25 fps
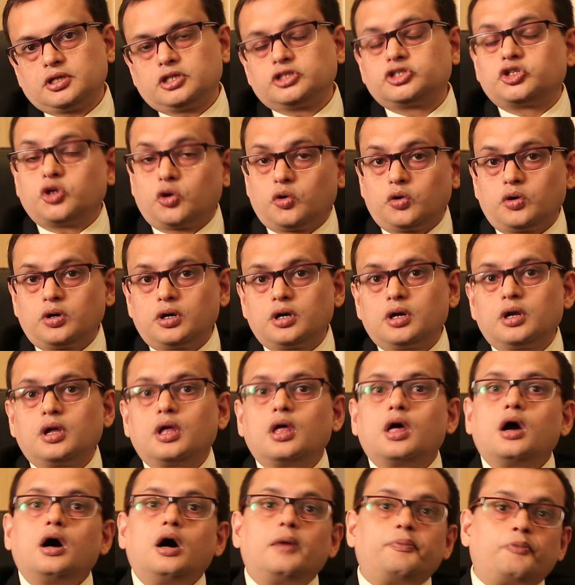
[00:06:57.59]
So,
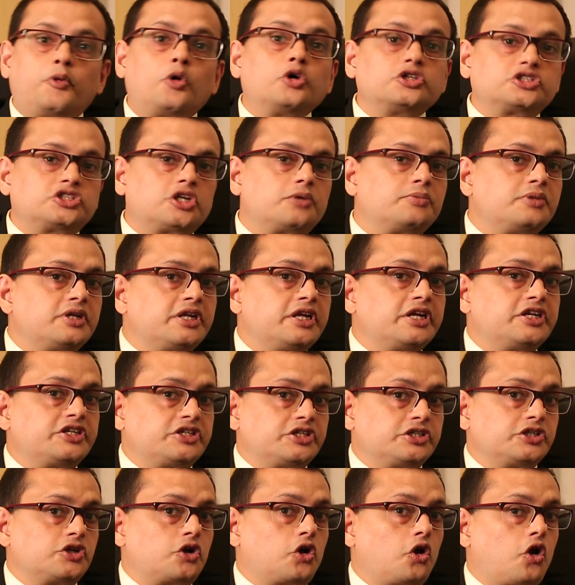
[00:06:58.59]
a
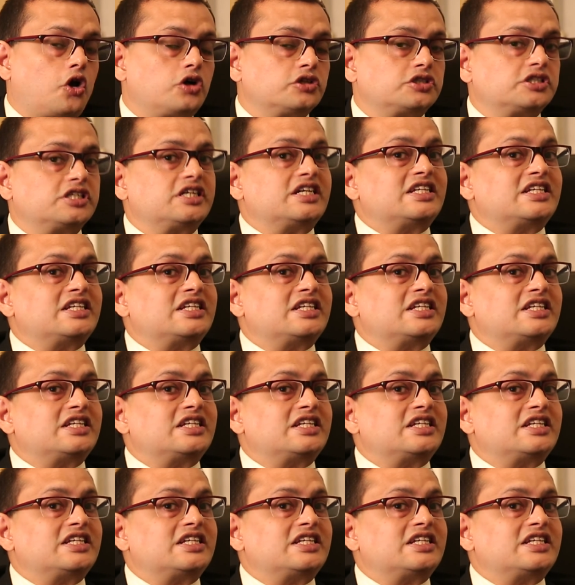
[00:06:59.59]
post-termination clause